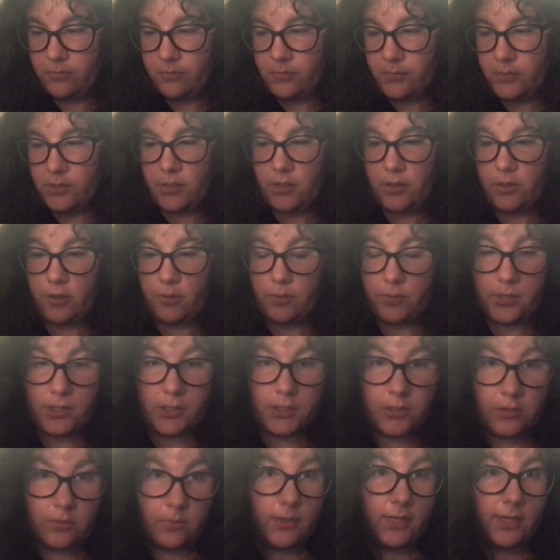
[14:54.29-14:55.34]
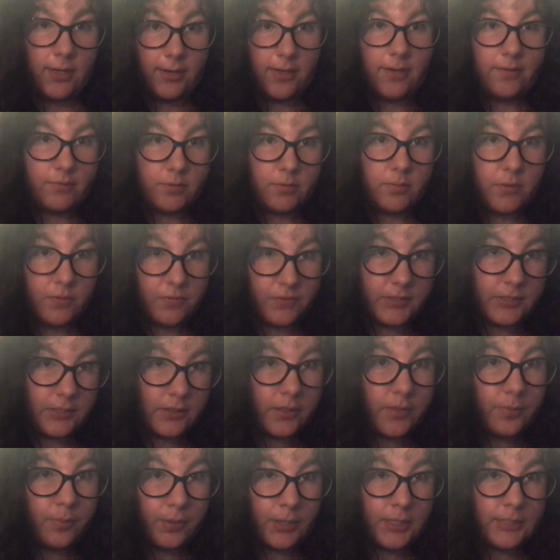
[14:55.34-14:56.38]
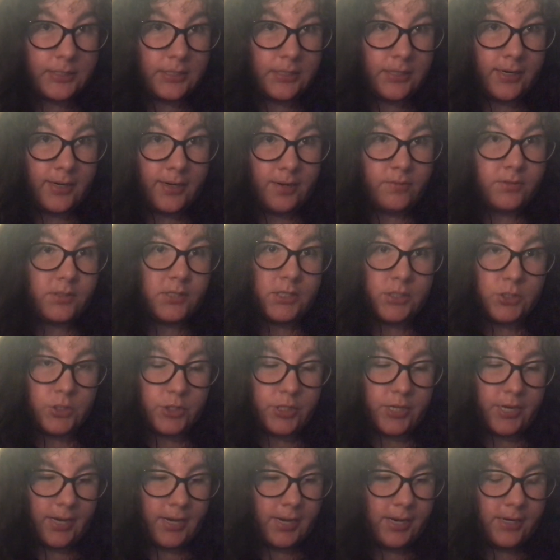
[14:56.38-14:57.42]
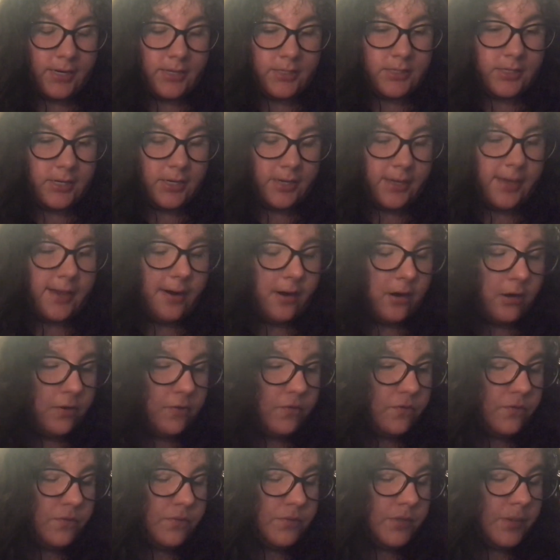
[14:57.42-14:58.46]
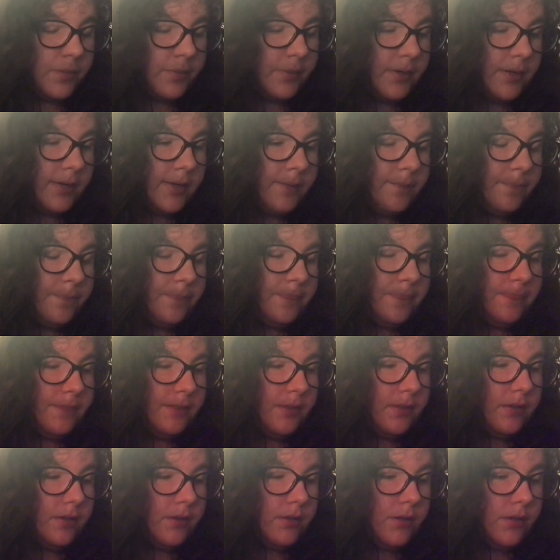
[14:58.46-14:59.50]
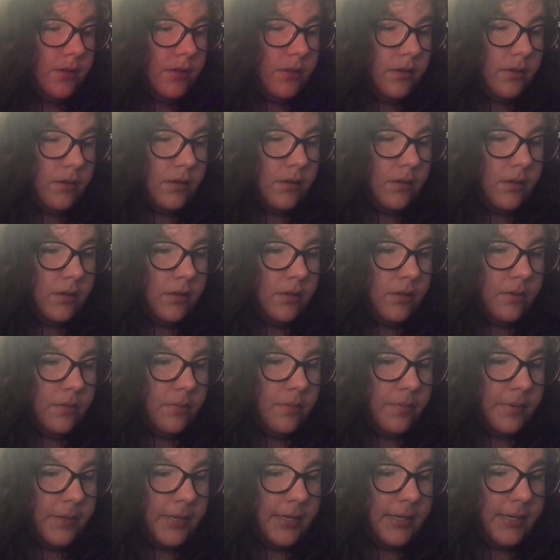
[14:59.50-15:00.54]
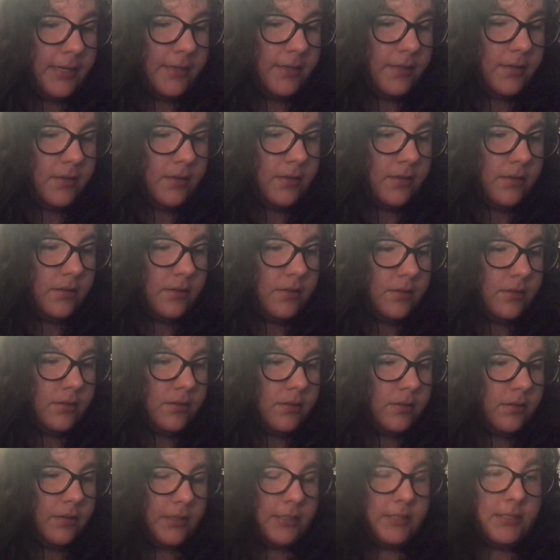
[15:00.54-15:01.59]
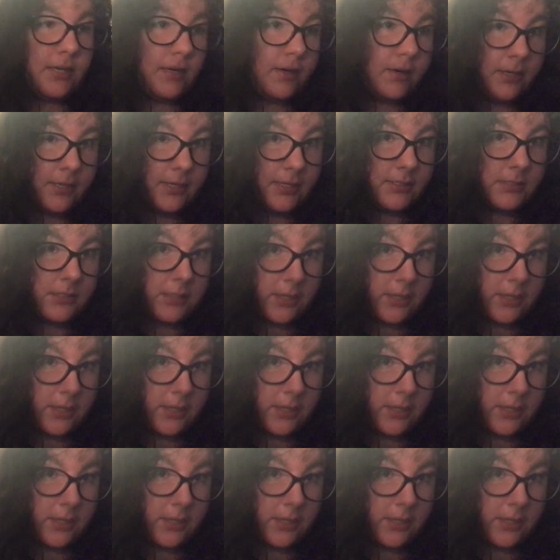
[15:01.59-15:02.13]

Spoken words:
you know what I do, I have to be physically present. I have to entertain and take care of somebody. But I decided against it.